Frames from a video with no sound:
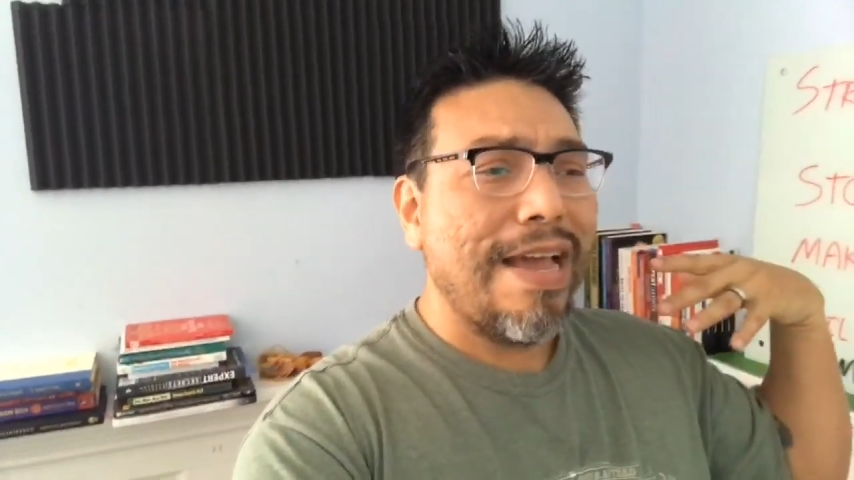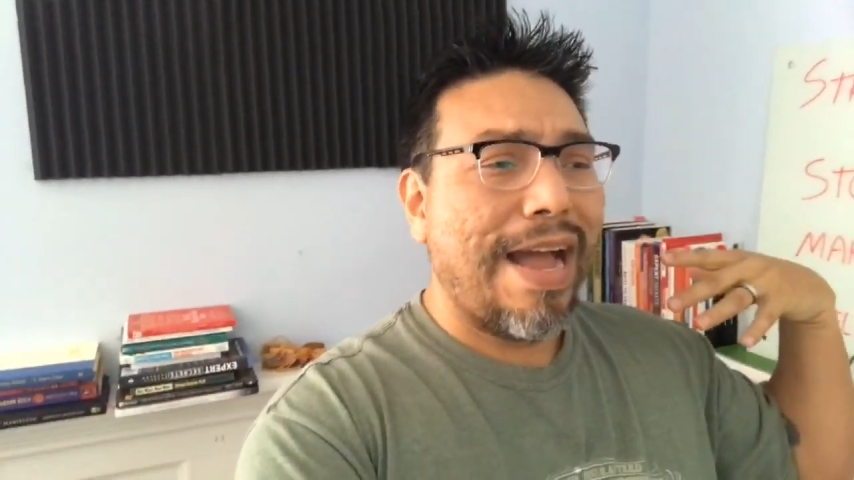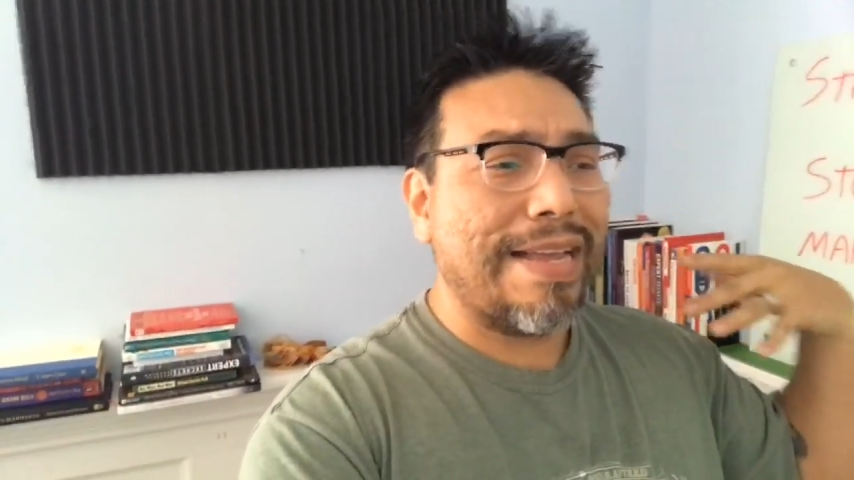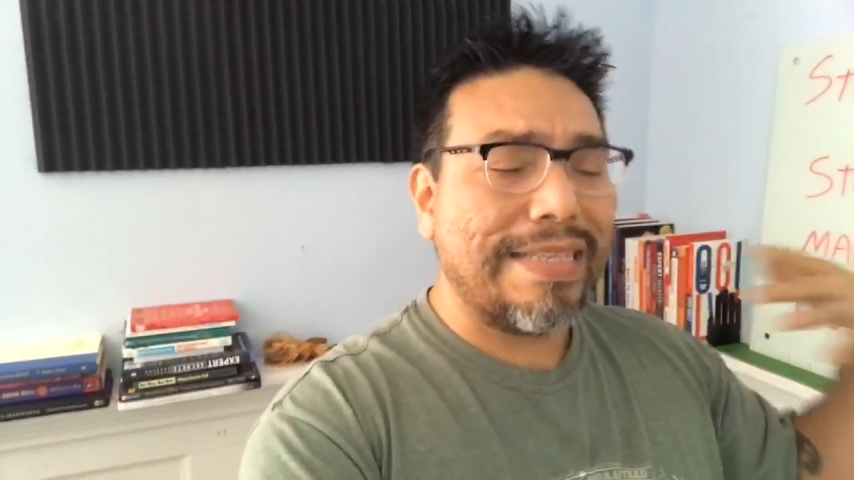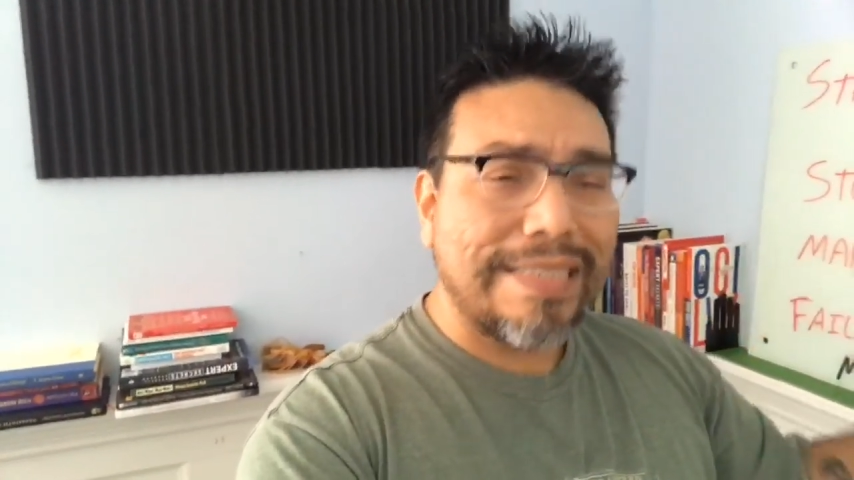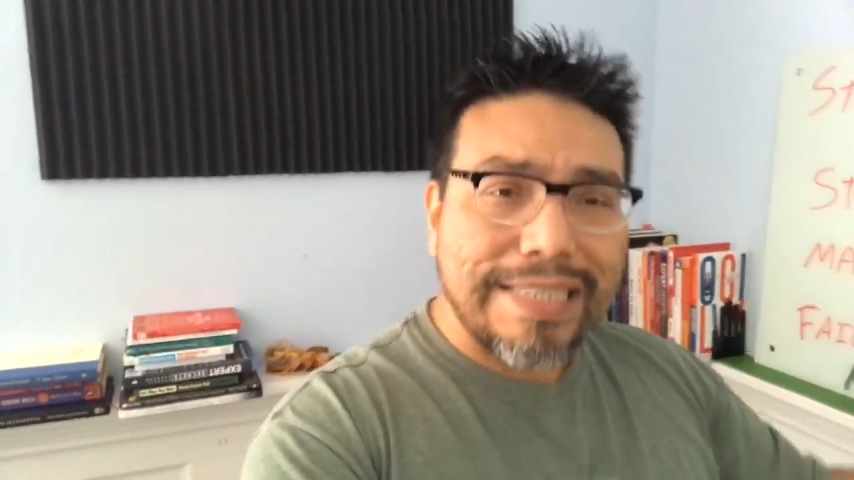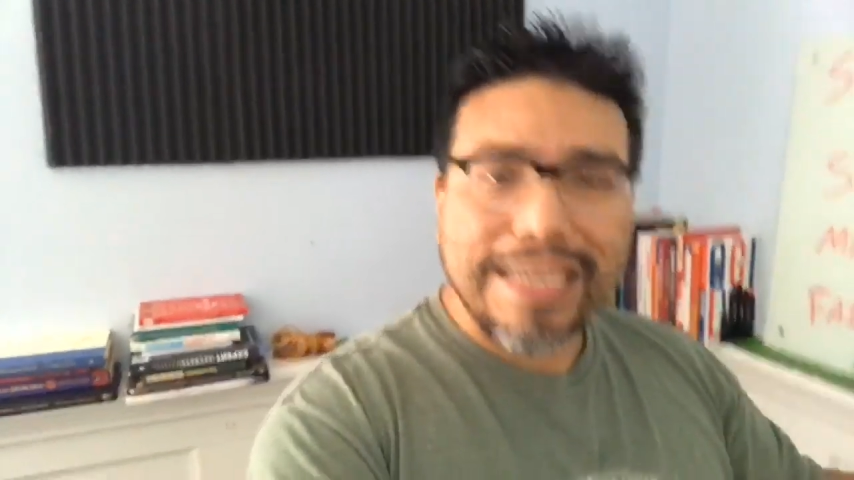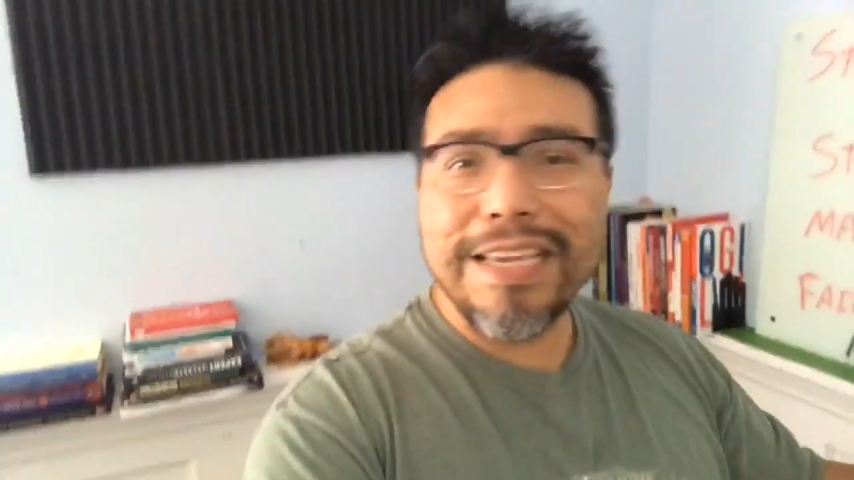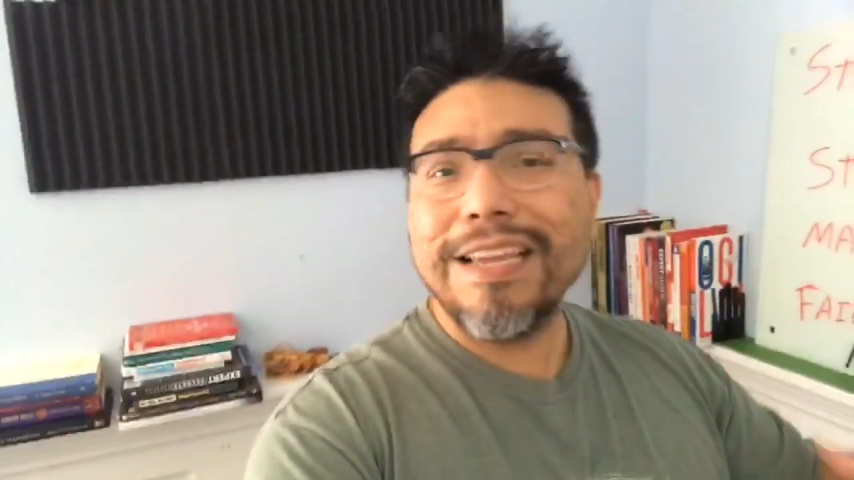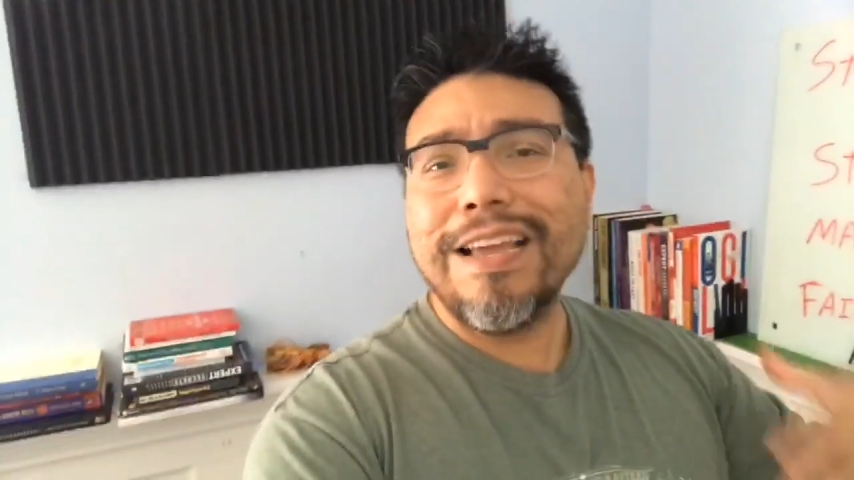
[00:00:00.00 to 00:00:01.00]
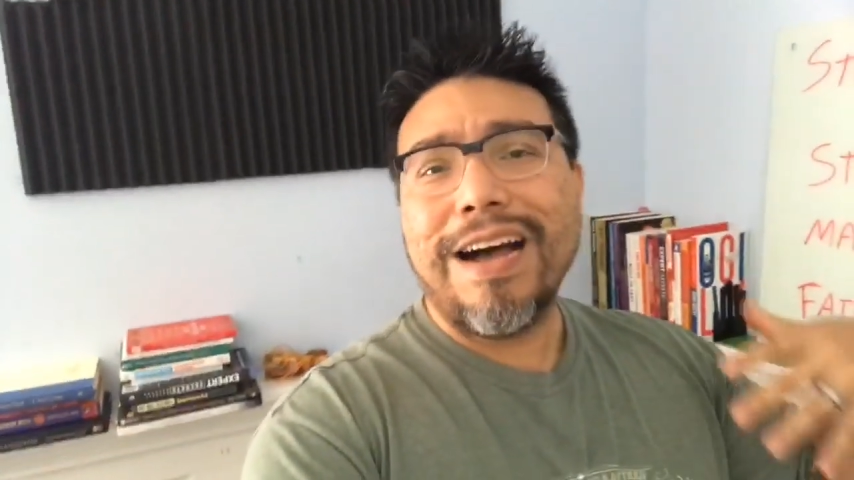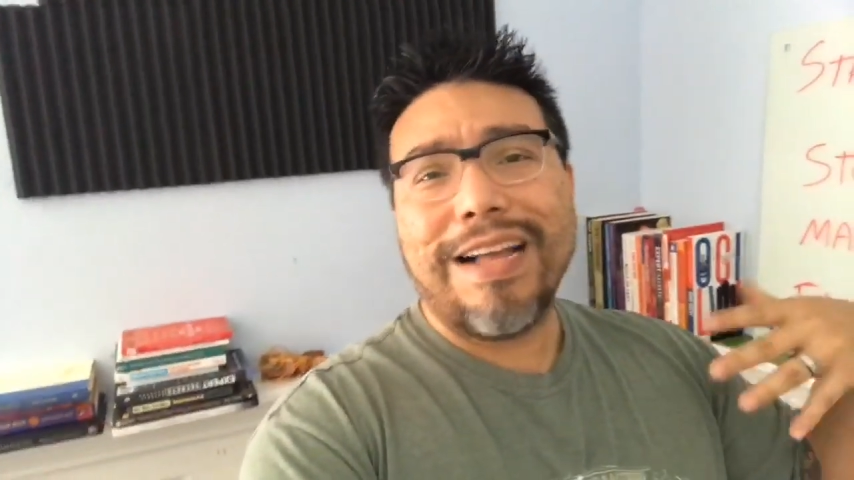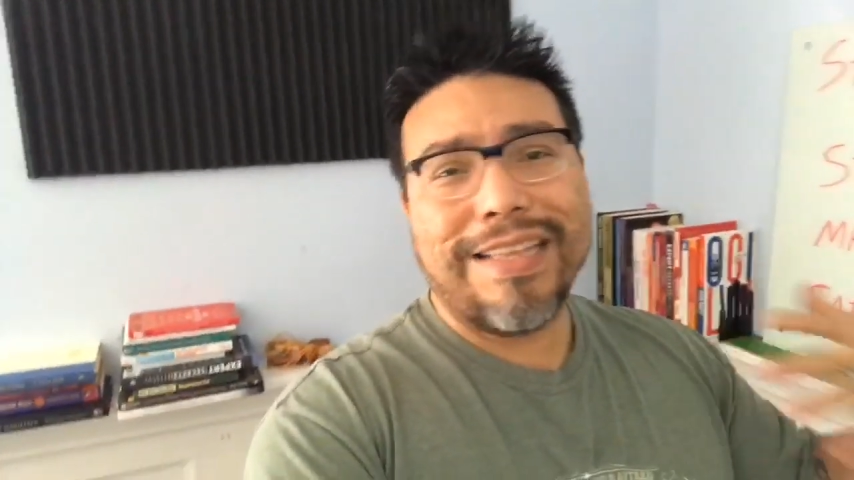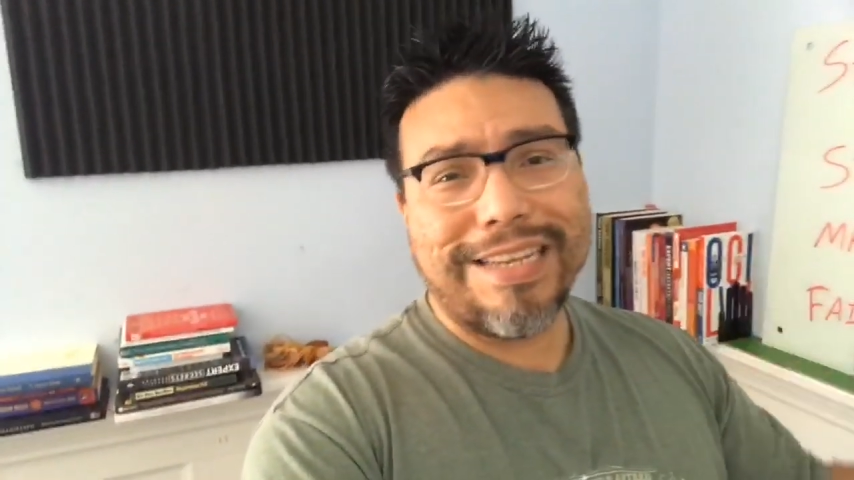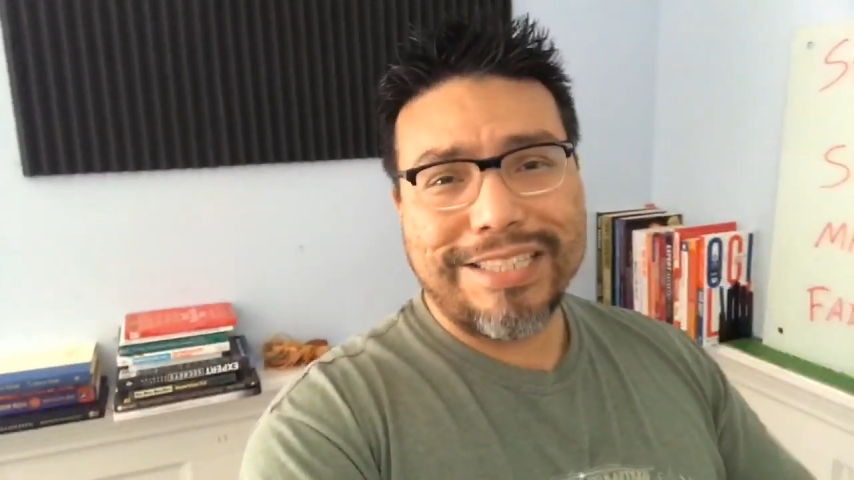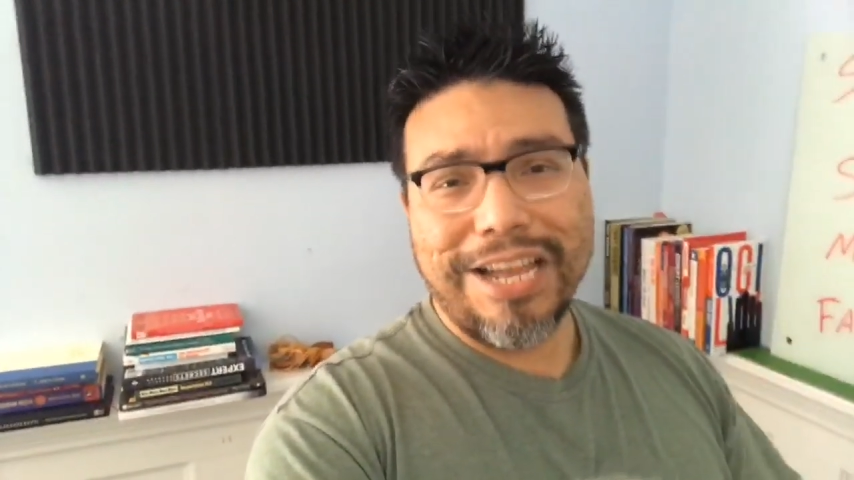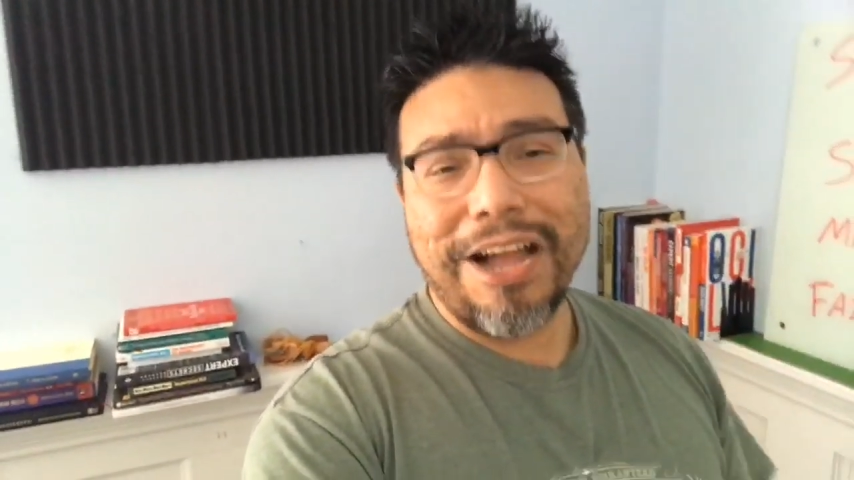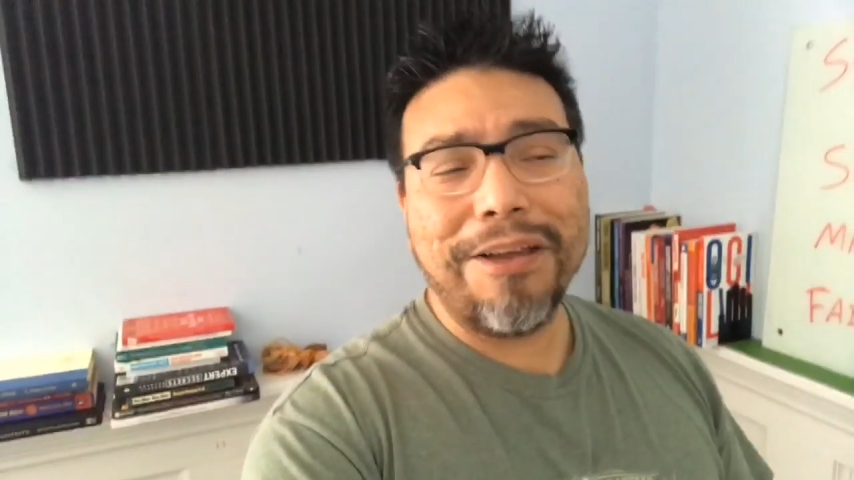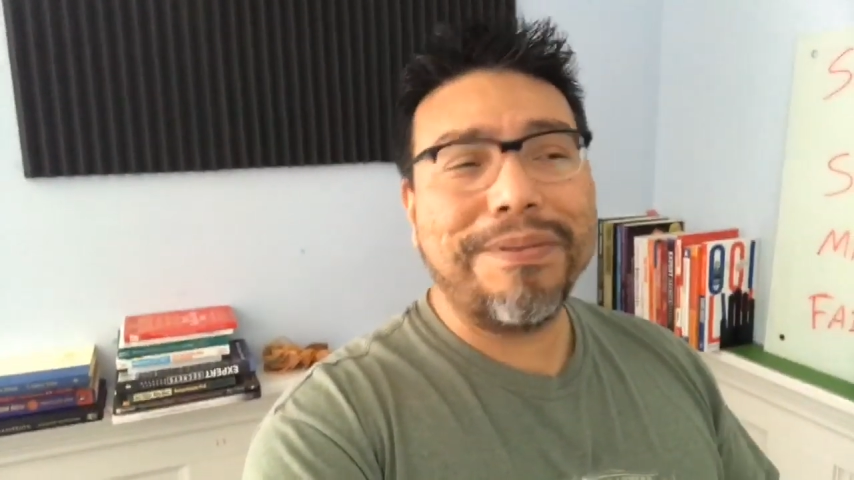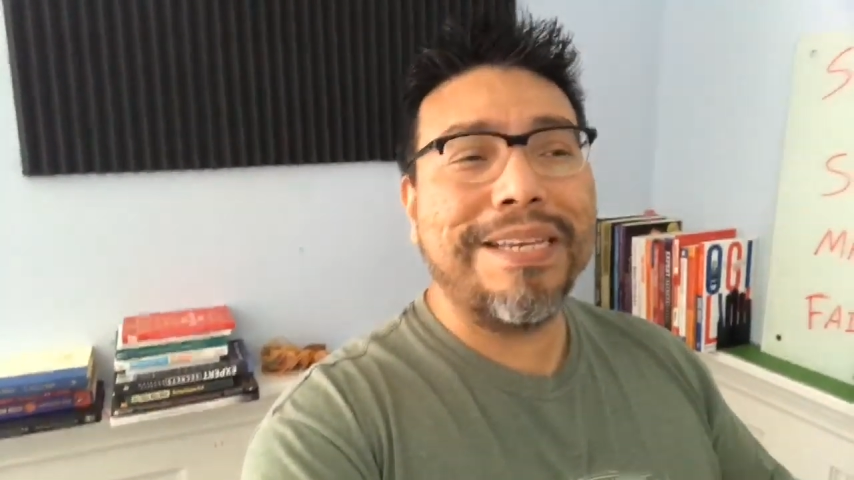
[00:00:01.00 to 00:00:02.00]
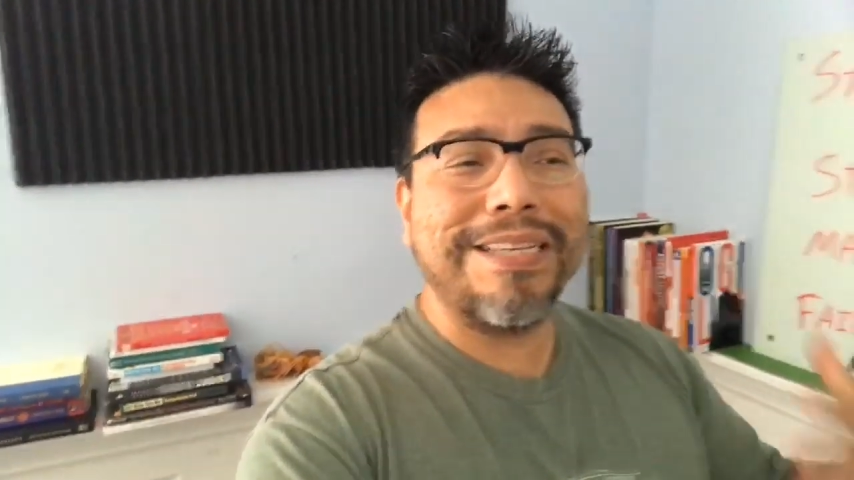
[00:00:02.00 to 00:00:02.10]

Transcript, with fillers: I can see a lot of times,